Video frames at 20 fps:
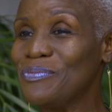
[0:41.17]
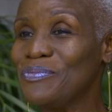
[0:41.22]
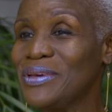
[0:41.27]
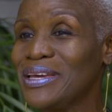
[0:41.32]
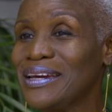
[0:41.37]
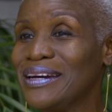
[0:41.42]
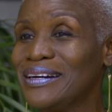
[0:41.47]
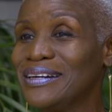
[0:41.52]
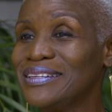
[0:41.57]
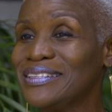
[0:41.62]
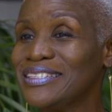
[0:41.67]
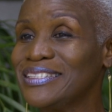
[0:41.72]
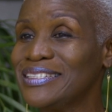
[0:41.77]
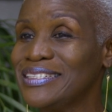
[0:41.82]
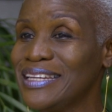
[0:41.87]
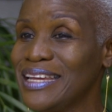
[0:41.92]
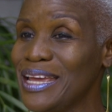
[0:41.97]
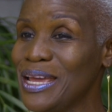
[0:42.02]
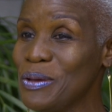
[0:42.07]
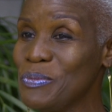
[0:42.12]
because
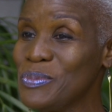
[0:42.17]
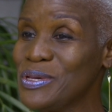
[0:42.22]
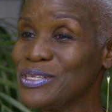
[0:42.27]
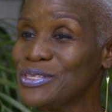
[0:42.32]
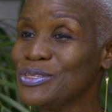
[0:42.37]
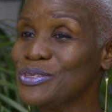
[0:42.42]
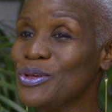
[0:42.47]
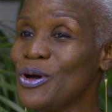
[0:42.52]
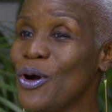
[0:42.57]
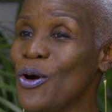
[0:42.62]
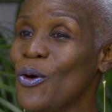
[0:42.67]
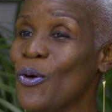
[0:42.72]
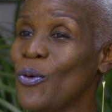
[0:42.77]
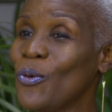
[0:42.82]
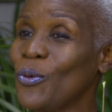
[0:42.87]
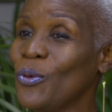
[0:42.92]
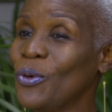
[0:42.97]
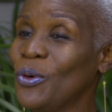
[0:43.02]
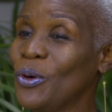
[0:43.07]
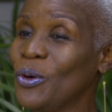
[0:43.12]
shame is
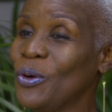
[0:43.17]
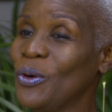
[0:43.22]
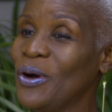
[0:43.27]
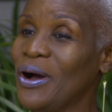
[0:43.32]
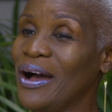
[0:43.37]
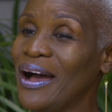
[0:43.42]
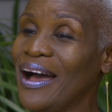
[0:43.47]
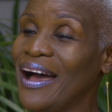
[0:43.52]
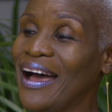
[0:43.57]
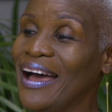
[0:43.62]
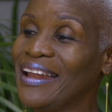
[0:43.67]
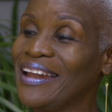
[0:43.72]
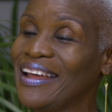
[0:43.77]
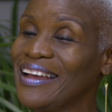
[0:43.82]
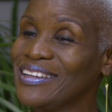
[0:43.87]
now an